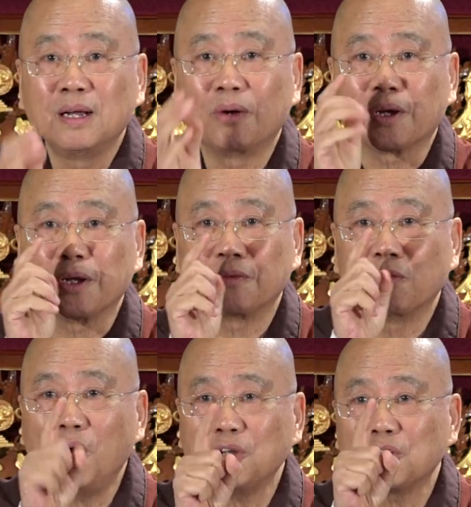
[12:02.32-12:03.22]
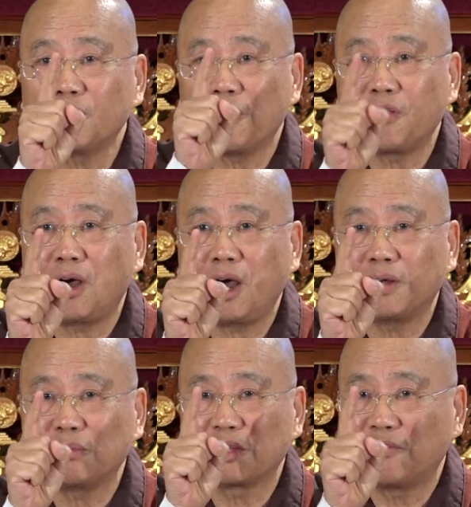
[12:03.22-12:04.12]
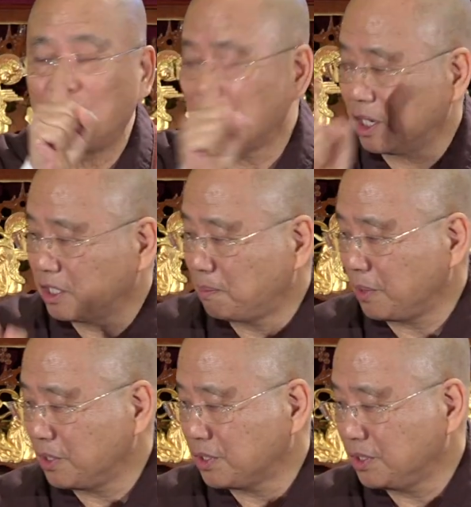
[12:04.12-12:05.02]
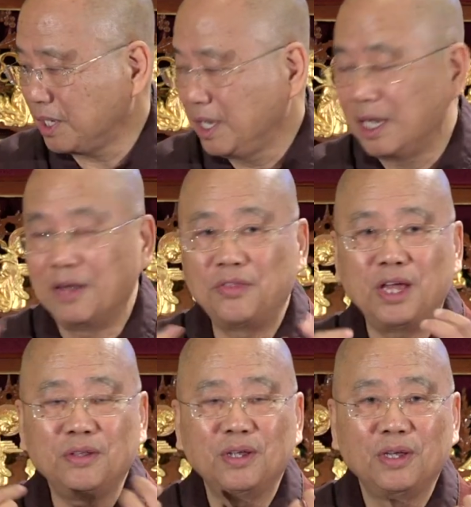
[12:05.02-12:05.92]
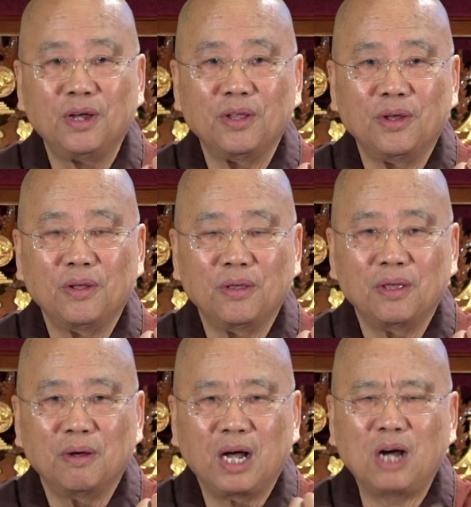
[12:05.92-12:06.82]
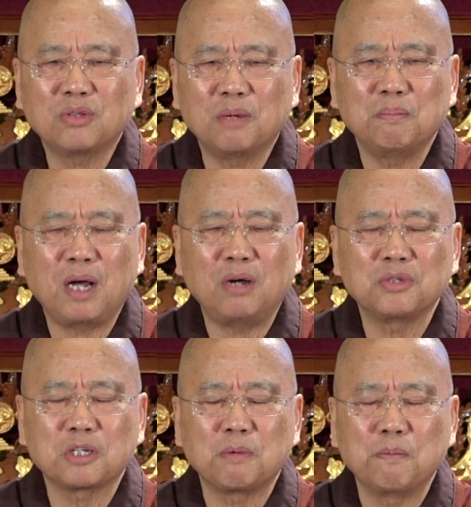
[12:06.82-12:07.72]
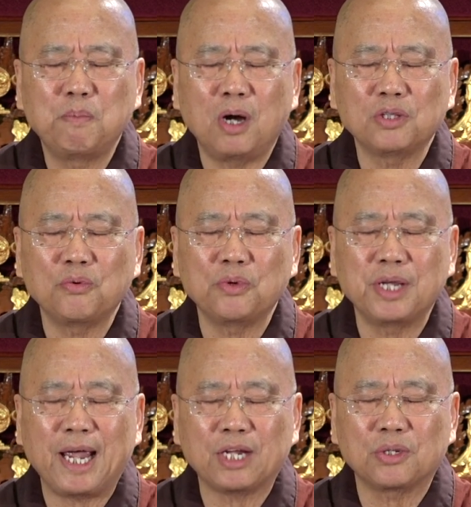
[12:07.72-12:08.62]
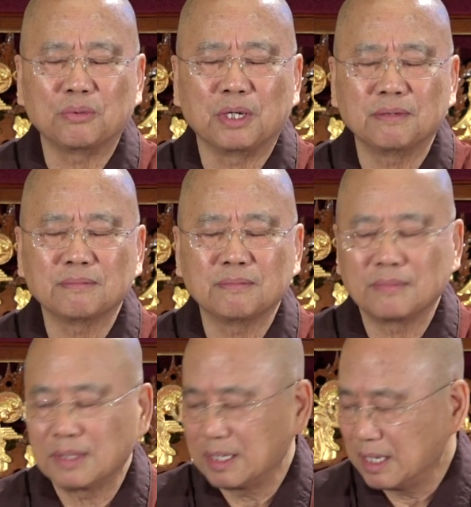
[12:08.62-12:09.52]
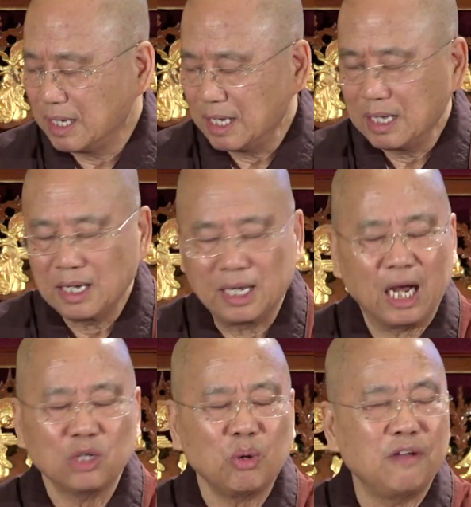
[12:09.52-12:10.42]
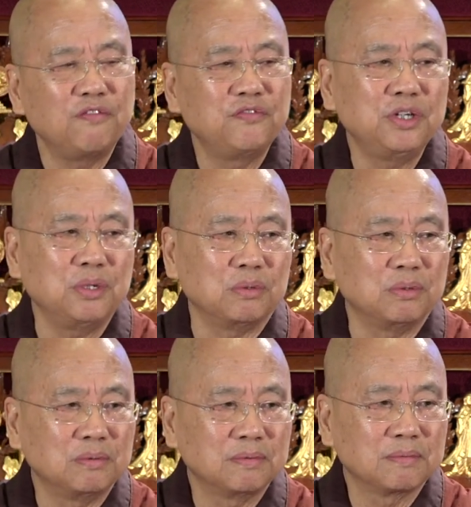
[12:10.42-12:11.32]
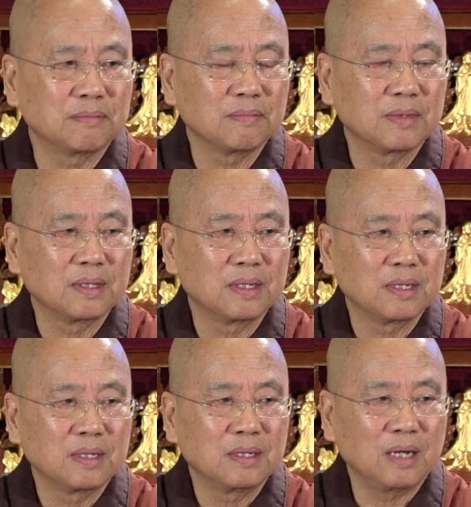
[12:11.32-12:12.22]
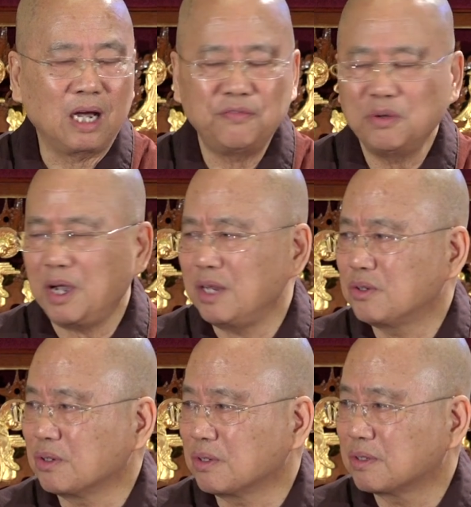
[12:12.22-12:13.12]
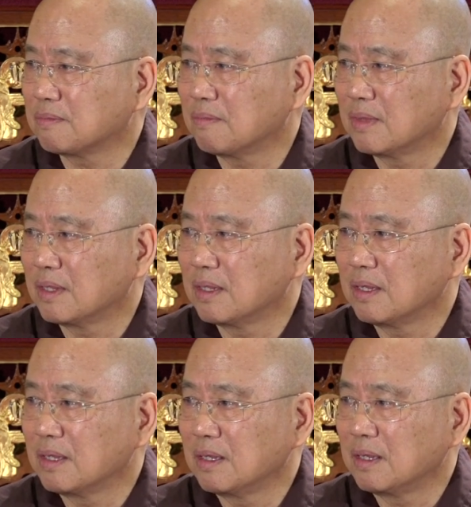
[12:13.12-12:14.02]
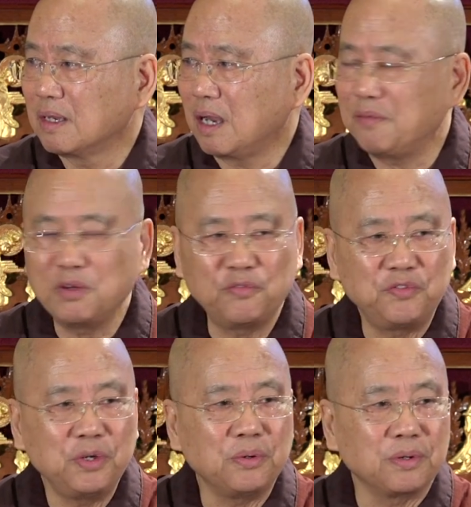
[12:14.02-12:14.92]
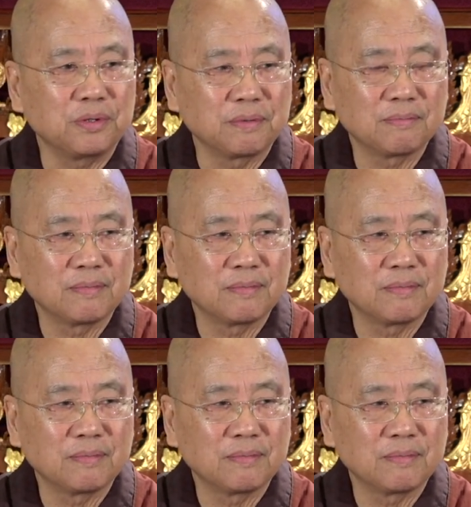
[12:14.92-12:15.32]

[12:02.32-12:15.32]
Okay, watch the thought with the four contemplations, and then how does my body react to it? And how do I feel? I feel anxious. I feel feared.